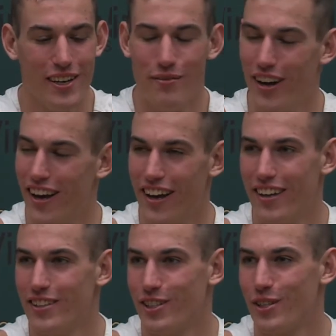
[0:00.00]

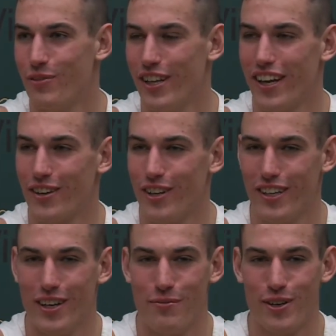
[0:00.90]
But there should be a lot of green
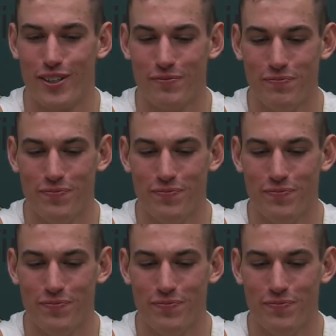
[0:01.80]
in that building.